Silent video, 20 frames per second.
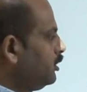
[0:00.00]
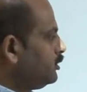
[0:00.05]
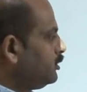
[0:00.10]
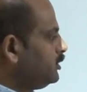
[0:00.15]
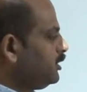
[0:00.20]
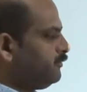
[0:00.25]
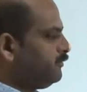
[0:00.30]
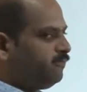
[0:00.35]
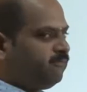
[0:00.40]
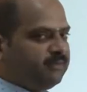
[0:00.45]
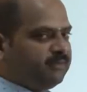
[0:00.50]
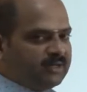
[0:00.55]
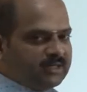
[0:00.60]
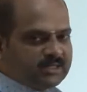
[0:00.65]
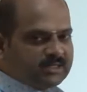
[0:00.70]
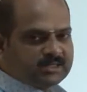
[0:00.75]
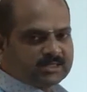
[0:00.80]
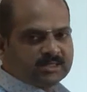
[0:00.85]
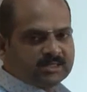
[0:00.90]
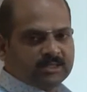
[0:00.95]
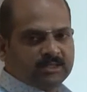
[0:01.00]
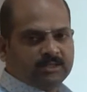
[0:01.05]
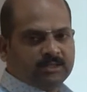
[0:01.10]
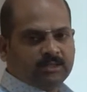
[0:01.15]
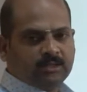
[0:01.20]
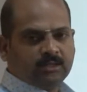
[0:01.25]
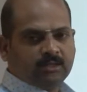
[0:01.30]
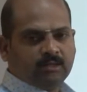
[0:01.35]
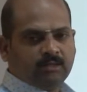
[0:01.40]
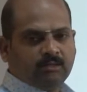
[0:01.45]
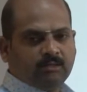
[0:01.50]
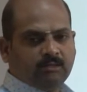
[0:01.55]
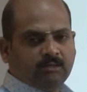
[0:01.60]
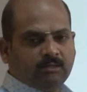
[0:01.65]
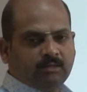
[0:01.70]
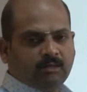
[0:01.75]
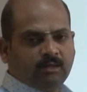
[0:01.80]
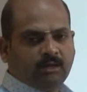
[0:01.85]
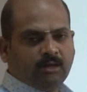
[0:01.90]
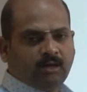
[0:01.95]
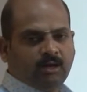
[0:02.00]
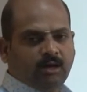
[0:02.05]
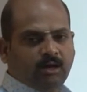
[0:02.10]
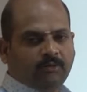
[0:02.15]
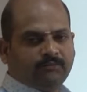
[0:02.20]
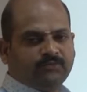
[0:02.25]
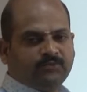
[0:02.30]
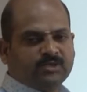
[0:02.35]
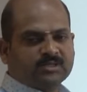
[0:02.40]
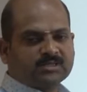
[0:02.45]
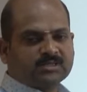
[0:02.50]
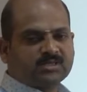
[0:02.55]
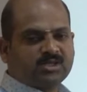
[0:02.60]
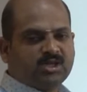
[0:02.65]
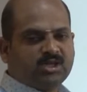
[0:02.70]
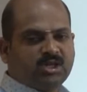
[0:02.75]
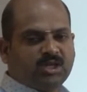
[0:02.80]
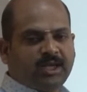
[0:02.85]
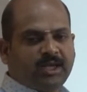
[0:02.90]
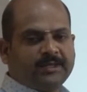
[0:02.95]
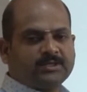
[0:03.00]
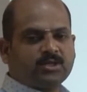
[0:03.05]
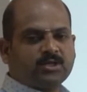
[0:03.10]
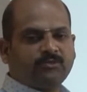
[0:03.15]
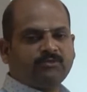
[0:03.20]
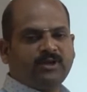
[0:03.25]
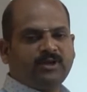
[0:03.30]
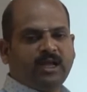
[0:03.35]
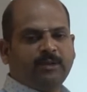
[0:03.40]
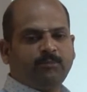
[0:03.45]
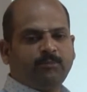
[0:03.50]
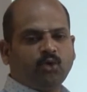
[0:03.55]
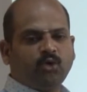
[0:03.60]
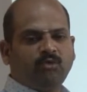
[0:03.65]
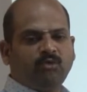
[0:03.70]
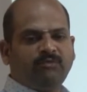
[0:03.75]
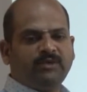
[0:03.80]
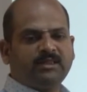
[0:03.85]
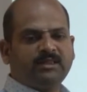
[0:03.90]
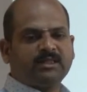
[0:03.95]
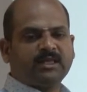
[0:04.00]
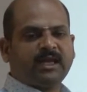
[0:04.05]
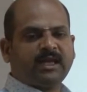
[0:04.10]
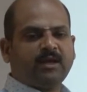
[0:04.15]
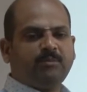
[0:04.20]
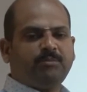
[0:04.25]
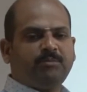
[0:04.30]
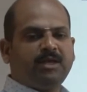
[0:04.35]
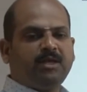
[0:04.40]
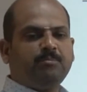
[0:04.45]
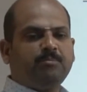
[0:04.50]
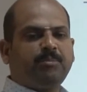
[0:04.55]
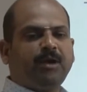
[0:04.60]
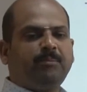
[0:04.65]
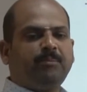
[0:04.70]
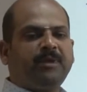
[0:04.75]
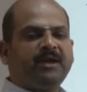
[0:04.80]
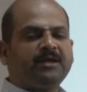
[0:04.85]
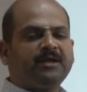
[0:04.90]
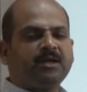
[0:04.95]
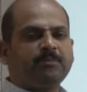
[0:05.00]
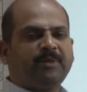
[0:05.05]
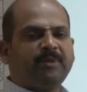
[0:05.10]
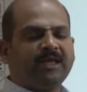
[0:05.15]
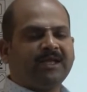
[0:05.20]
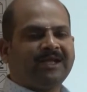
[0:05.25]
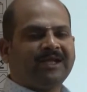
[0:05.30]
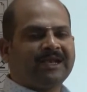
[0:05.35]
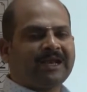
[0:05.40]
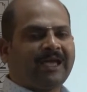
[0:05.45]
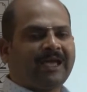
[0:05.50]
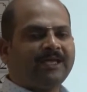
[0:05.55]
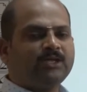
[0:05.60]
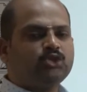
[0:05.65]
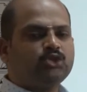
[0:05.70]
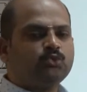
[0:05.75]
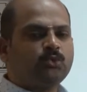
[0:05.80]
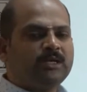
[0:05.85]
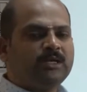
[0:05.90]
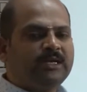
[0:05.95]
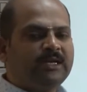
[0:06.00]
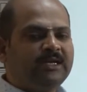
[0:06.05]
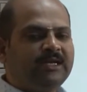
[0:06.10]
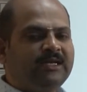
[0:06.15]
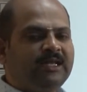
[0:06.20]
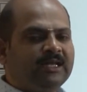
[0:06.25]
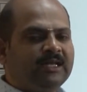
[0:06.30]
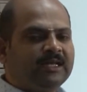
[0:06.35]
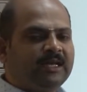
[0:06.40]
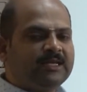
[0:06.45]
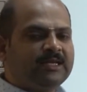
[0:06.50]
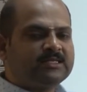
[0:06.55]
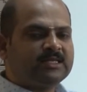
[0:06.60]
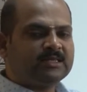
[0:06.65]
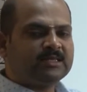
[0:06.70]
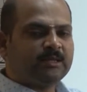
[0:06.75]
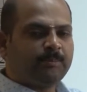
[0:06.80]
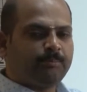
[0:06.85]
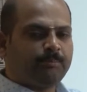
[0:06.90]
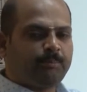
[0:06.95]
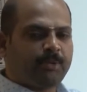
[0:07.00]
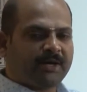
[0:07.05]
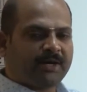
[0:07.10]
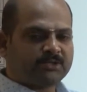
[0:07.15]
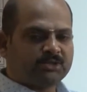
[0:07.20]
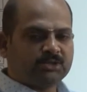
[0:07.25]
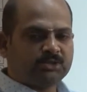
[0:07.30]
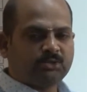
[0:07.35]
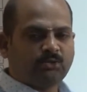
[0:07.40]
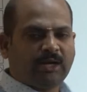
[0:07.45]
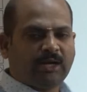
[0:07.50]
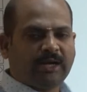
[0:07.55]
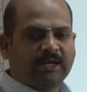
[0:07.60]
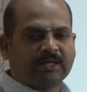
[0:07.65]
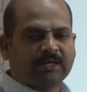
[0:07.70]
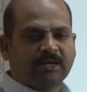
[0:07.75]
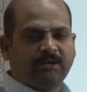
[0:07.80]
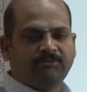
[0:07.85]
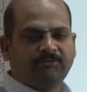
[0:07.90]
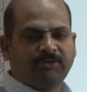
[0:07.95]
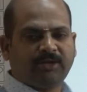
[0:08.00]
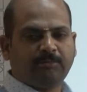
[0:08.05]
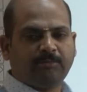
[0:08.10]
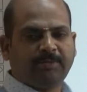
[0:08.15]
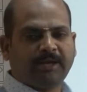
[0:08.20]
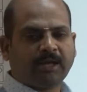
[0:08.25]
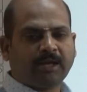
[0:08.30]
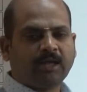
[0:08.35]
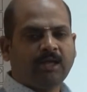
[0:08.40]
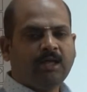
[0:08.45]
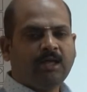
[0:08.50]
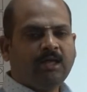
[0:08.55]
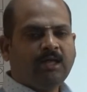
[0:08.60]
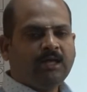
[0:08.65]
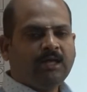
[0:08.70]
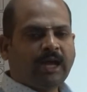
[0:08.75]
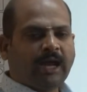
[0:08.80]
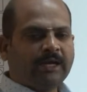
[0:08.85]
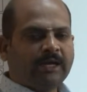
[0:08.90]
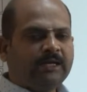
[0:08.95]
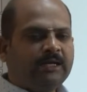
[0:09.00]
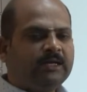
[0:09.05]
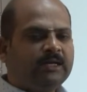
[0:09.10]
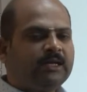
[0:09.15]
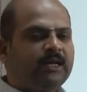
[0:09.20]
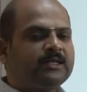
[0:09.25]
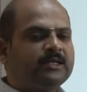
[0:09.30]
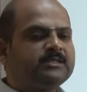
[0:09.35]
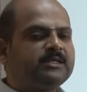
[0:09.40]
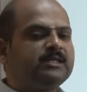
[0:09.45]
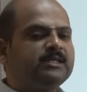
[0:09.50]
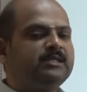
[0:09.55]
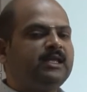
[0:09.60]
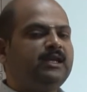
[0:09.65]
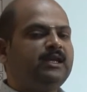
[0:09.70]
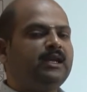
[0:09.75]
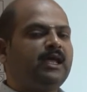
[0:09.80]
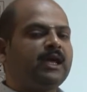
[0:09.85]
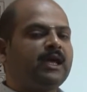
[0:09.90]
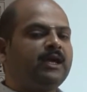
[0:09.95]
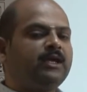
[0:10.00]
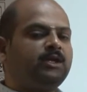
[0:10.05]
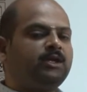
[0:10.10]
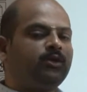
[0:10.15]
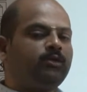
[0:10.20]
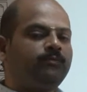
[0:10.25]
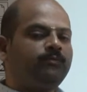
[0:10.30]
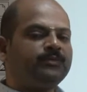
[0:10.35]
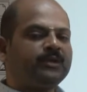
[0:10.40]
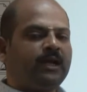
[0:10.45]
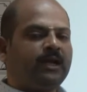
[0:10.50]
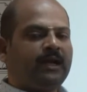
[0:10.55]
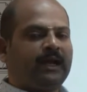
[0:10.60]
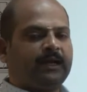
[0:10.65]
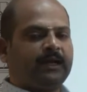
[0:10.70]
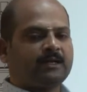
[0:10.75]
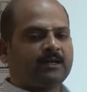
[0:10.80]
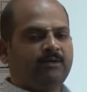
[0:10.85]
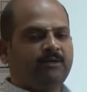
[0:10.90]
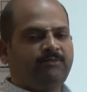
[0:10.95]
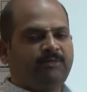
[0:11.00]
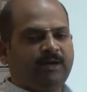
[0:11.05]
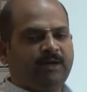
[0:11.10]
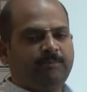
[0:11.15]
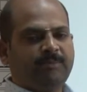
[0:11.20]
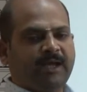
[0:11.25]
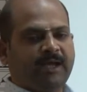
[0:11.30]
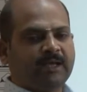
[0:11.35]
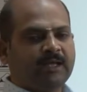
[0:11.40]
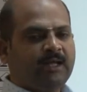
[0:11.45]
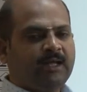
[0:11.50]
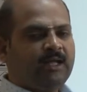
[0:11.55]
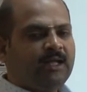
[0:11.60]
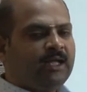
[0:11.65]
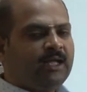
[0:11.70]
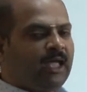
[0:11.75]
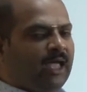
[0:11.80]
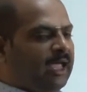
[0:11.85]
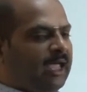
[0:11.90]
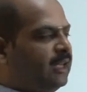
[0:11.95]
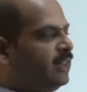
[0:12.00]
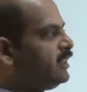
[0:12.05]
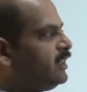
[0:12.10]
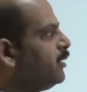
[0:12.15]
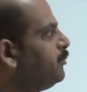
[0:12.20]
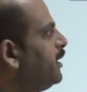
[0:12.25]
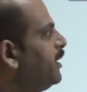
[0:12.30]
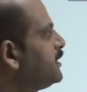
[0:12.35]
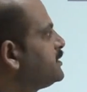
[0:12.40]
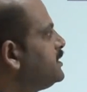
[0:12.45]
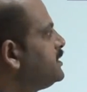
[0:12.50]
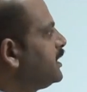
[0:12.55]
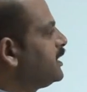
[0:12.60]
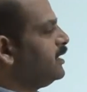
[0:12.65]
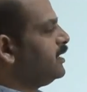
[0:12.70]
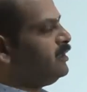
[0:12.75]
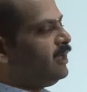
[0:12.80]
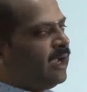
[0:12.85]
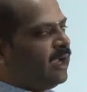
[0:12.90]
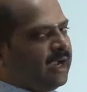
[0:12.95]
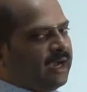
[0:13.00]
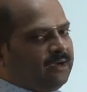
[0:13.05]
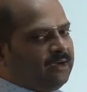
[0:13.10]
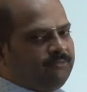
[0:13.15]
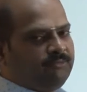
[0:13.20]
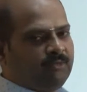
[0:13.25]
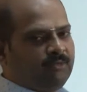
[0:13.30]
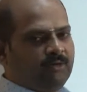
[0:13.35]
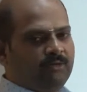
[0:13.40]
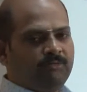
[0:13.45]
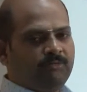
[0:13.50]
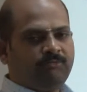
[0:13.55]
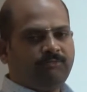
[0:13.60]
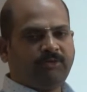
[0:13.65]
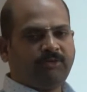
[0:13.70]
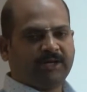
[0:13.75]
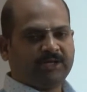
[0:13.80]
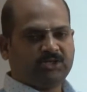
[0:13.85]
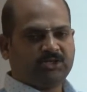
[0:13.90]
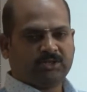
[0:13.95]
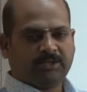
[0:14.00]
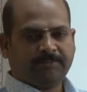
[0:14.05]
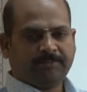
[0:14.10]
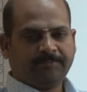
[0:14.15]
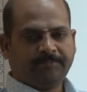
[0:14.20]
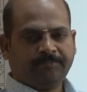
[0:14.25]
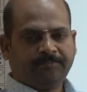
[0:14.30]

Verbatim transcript: the version of this shrinkage of neighborhood width can be implemented by gradually decreasing the positive lateral feedback and increasing the negative lateral feedback in the Mexican hat function.